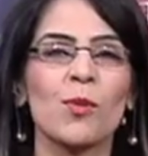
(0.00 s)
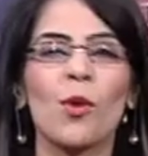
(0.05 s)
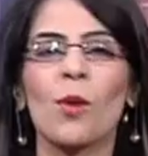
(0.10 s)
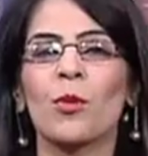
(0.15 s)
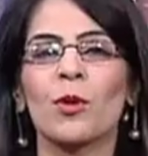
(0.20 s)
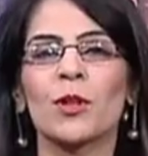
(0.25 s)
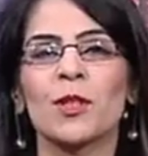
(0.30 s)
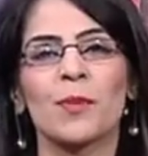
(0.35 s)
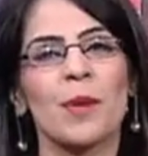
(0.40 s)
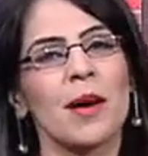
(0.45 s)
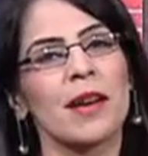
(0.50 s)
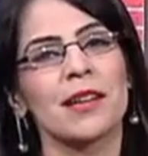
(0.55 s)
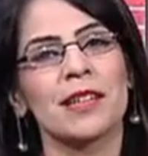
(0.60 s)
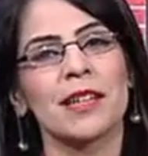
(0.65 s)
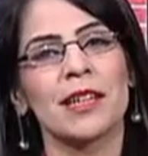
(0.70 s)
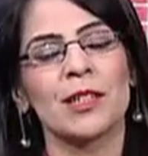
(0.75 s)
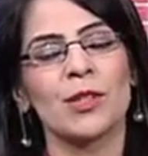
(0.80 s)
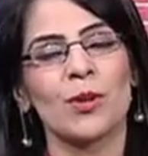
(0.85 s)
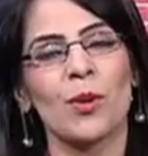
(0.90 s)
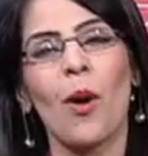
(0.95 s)
more
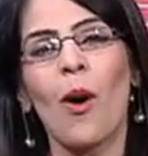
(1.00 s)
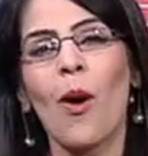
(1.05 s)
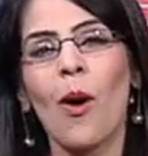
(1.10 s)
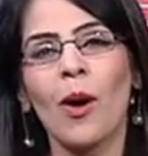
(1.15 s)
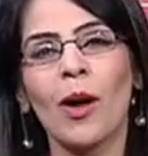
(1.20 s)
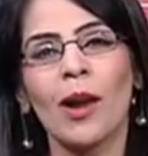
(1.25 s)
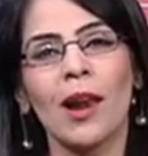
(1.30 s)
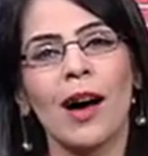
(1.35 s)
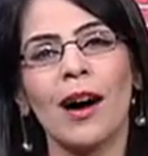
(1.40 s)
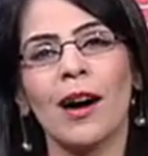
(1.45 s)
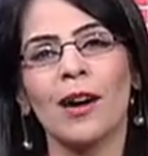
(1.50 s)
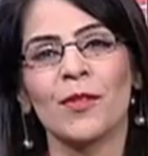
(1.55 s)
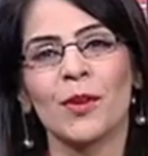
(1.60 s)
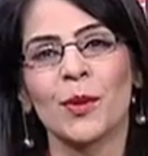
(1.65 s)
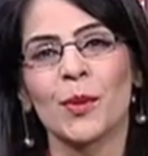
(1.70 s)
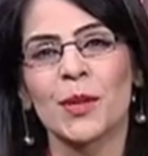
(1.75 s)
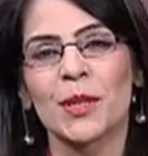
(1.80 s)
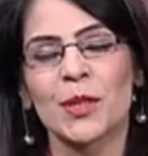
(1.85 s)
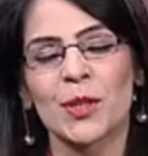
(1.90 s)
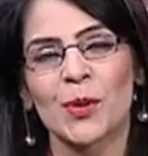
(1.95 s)
prosperity to all our
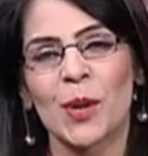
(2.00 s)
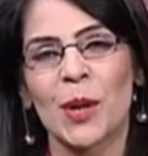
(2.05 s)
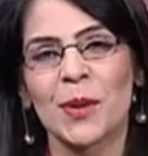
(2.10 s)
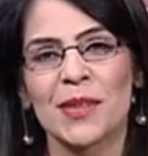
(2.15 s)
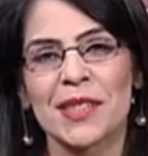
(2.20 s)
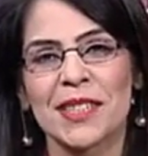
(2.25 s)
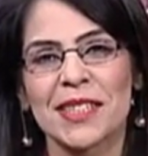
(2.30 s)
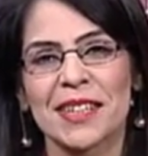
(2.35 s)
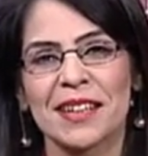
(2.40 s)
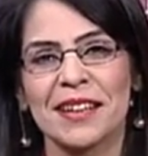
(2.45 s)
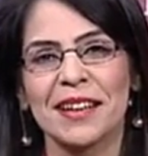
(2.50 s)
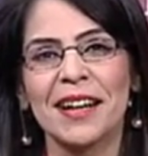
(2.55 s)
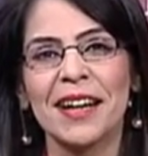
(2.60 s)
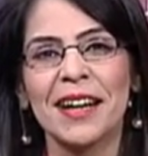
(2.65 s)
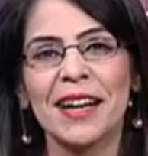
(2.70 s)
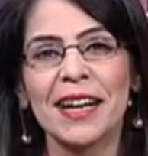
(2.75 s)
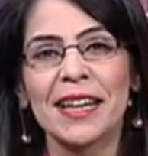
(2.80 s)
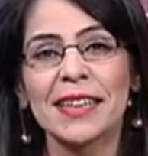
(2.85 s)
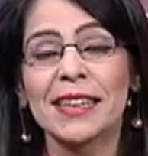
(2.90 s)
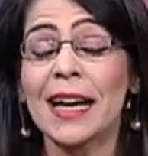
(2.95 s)
viewers throughout this year.
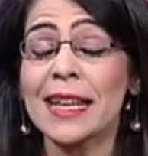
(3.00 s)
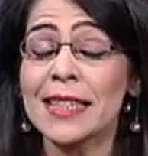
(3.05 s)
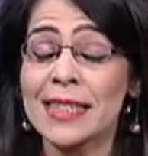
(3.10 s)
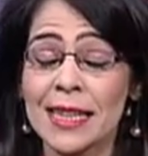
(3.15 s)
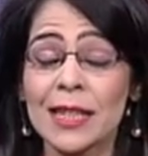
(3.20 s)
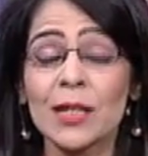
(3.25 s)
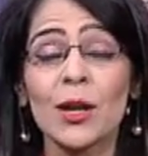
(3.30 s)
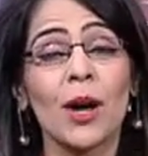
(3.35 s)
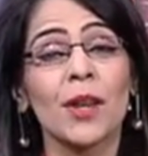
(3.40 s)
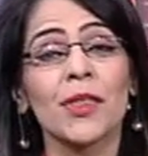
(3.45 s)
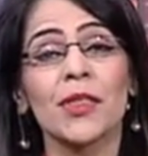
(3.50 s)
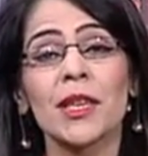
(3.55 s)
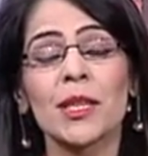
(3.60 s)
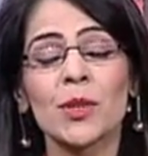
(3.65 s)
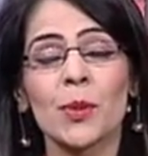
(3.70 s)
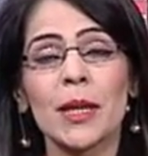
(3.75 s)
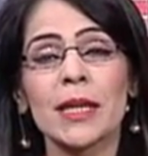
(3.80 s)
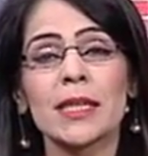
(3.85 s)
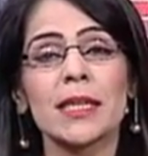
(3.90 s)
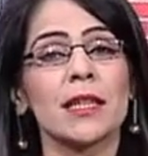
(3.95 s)
That's it on
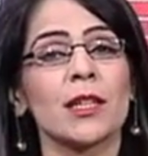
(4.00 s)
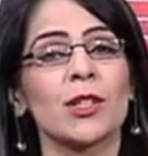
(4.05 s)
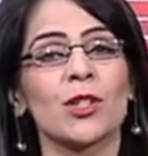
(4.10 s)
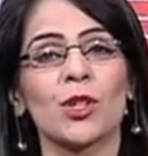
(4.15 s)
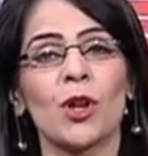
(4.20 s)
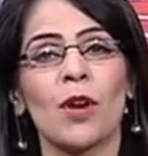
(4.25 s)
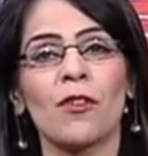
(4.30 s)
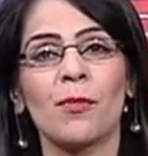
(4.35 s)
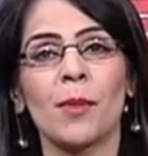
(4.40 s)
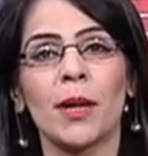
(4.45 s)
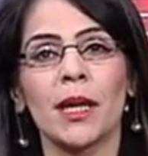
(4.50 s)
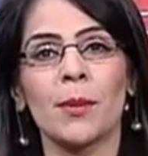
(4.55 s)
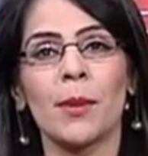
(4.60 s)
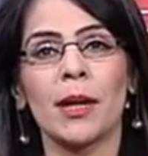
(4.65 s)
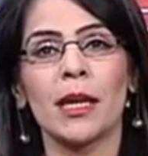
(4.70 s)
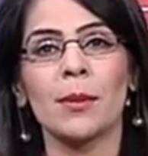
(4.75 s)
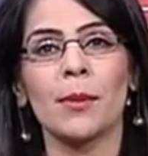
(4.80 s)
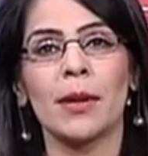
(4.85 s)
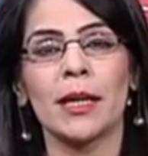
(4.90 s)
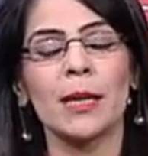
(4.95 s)
this week's edition of Money,
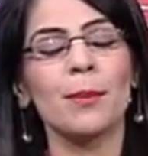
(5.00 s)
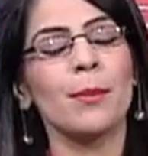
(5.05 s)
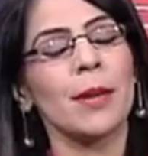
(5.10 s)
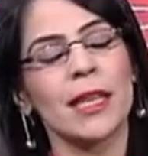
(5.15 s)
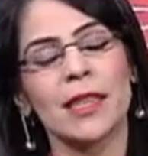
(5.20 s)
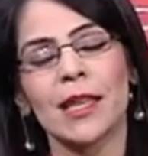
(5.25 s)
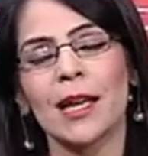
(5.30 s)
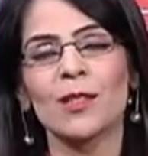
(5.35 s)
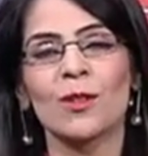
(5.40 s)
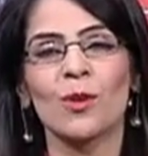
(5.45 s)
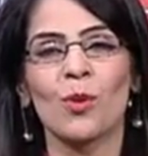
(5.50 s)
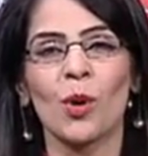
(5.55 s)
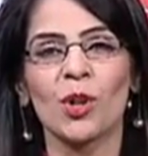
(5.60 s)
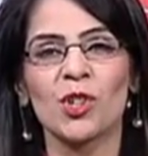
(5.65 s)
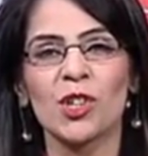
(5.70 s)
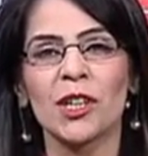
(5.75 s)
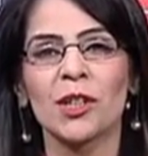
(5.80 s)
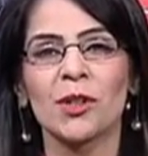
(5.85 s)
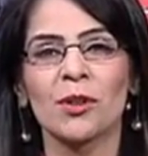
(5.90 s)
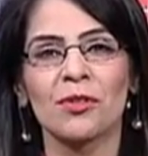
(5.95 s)
Money, Money. Many thanks for
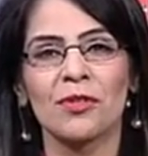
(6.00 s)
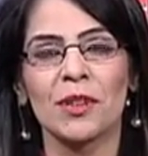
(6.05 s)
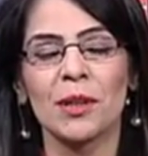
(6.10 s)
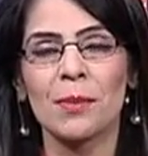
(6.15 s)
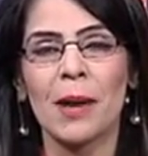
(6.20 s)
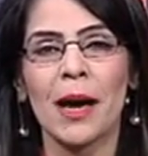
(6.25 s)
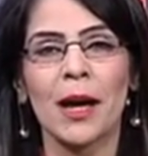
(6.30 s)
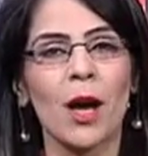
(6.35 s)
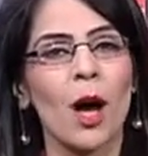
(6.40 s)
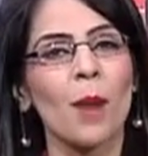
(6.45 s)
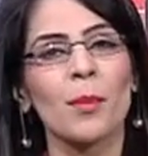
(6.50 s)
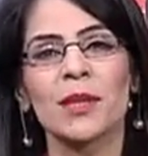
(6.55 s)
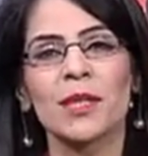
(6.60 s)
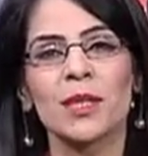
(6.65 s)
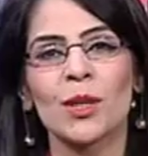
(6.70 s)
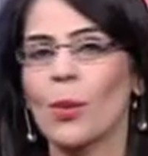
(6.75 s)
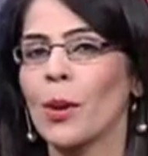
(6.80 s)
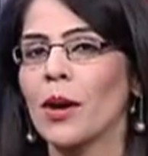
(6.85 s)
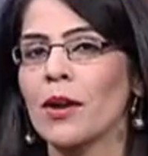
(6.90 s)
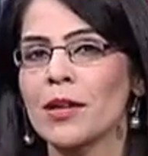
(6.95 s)
watching. Your feedback,
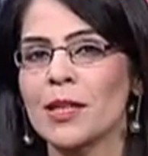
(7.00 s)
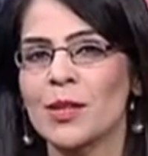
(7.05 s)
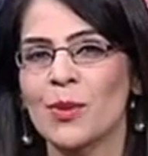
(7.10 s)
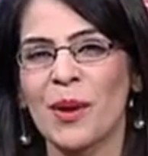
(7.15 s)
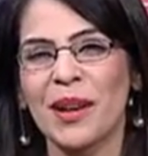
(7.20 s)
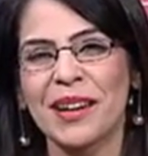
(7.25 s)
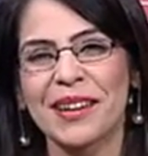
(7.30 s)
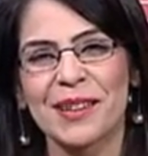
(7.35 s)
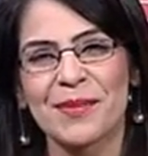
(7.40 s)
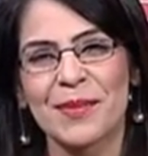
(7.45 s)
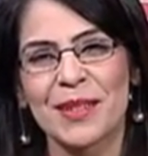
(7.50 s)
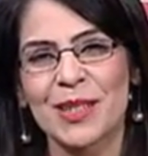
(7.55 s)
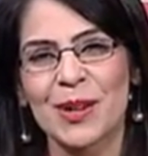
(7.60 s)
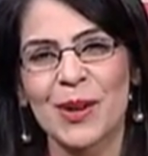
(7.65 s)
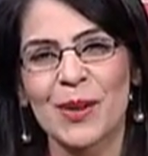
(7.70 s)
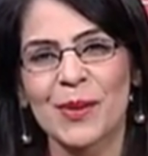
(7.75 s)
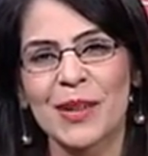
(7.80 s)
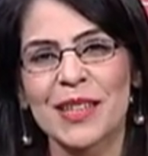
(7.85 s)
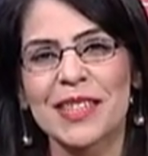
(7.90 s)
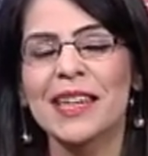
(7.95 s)
comments, queries, welcome as
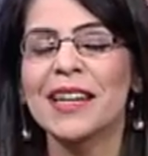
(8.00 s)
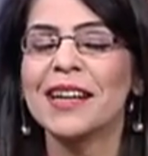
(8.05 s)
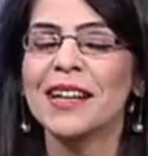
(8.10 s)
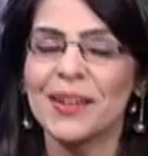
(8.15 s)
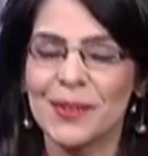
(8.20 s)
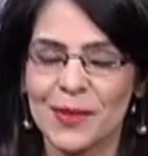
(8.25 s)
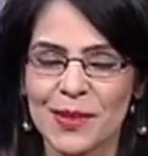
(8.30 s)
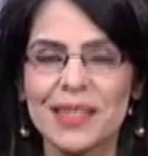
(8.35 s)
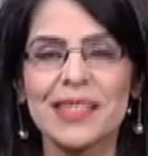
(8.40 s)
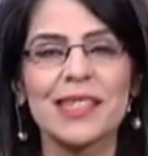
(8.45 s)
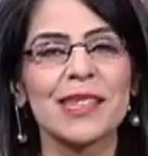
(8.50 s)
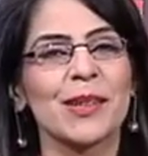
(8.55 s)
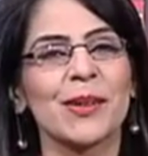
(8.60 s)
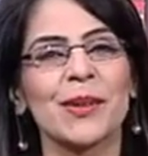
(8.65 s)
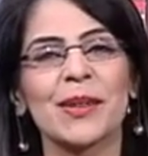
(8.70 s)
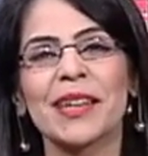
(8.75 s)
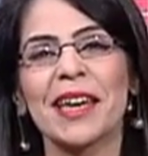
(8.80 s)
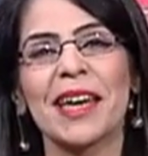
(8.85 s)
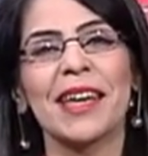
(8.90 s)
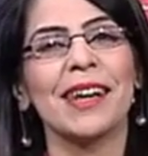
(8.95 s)
always. We'll see
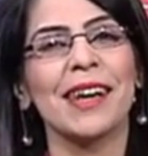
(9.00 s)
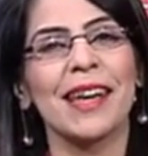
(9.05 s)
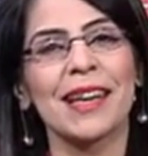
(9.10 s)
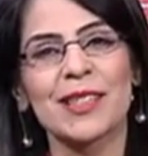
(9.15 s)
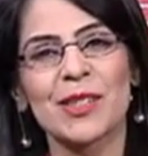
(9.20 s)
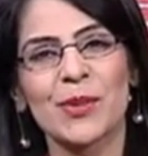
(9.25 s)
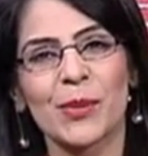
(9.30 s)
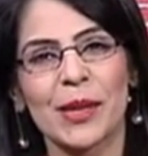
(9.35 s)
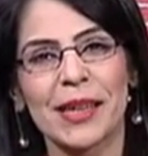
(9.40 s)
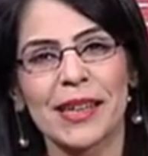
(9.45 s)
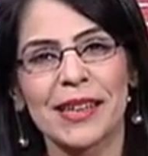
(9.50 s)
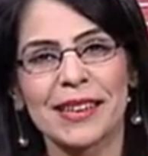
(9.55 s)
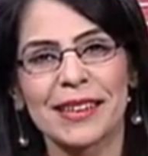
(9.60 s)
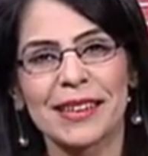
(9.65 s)
you again next week.